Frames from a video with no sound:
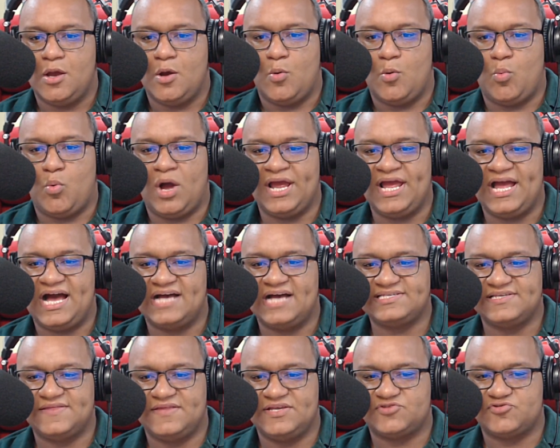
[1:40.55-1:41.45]
Why
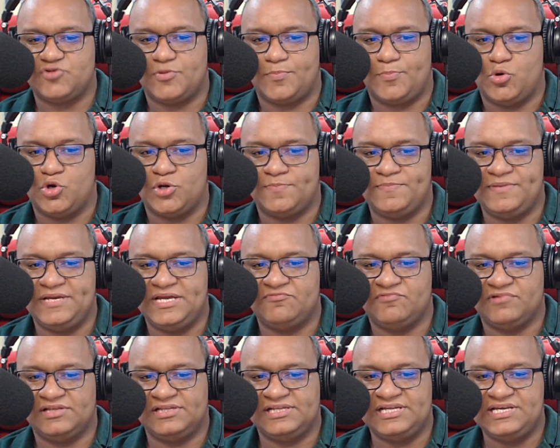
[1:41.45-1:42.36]
hasn't this report been
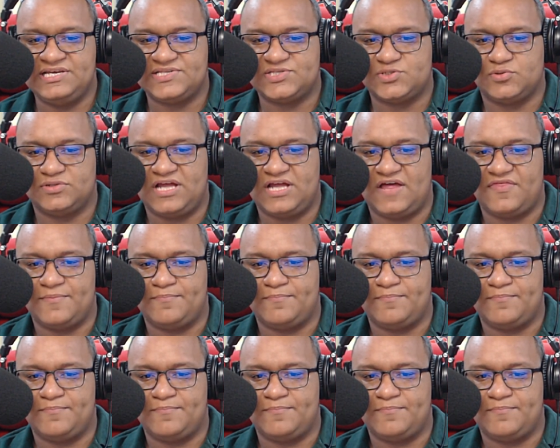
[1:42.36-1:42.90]
released so that